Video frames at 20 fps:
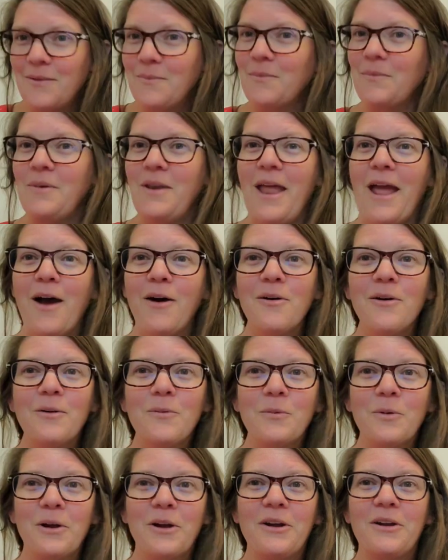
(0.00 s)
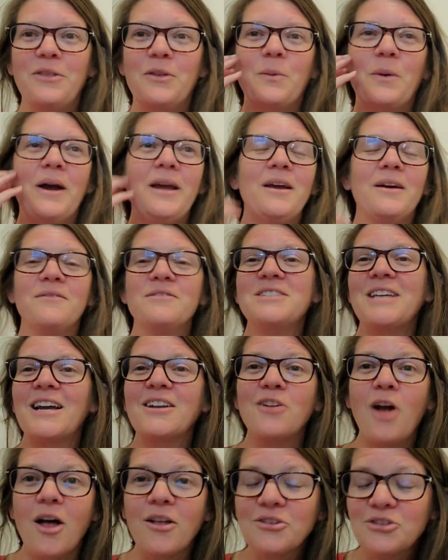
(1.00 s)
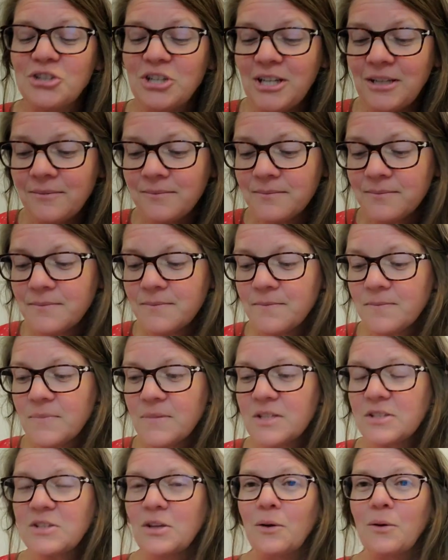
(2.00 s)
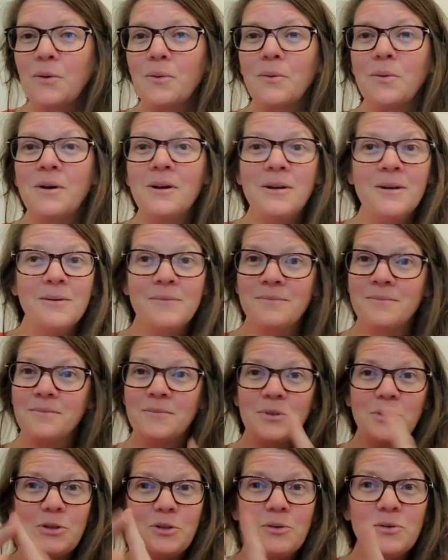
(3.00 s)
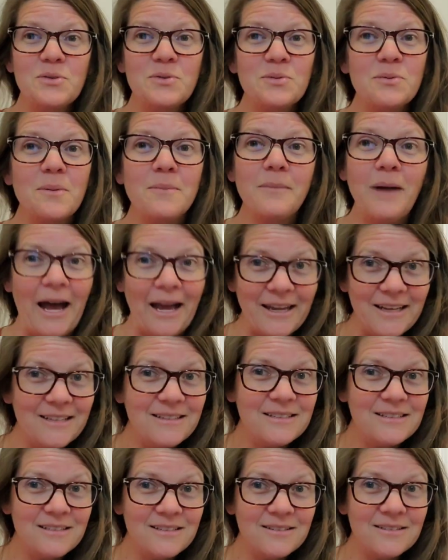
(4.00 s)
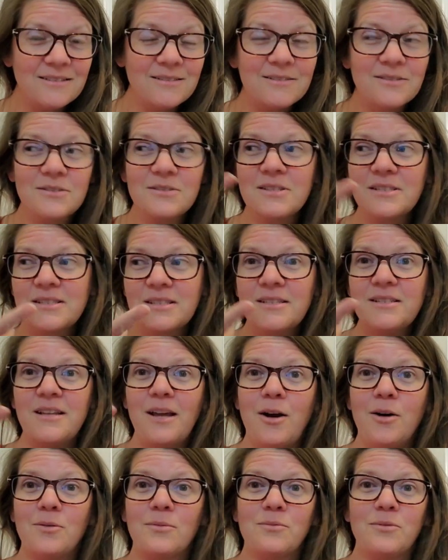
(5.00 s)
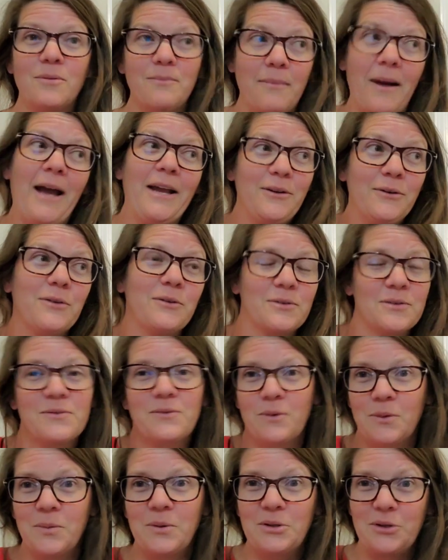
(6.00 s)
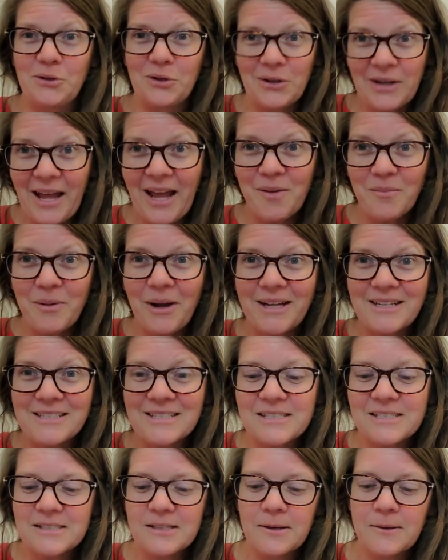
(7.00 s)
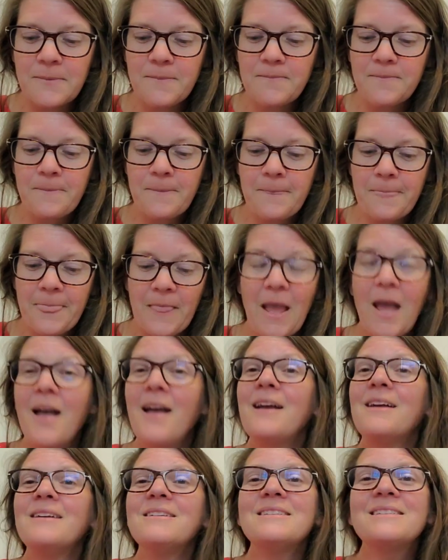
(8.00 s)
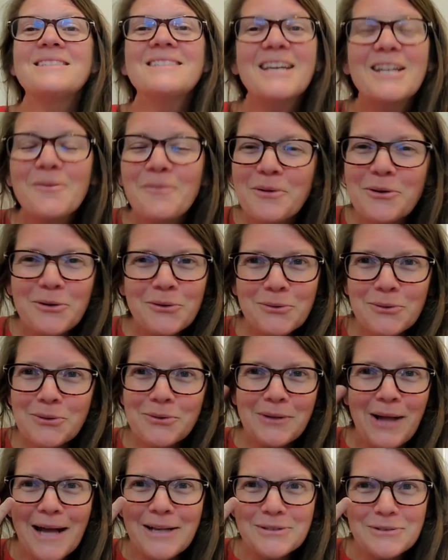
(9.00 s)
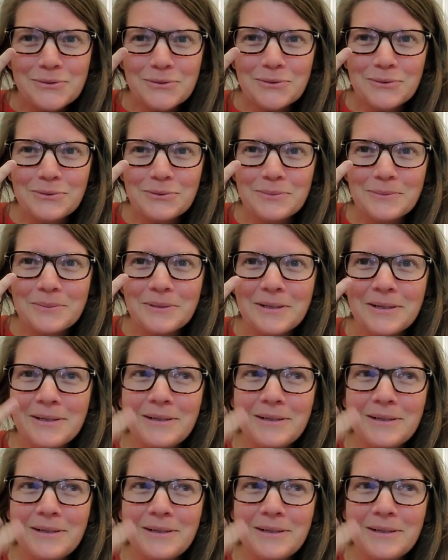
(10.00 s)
now we're in the way of technology. So use Remind to send out reminders for when you're going to have practice. Set up a Google Classroom.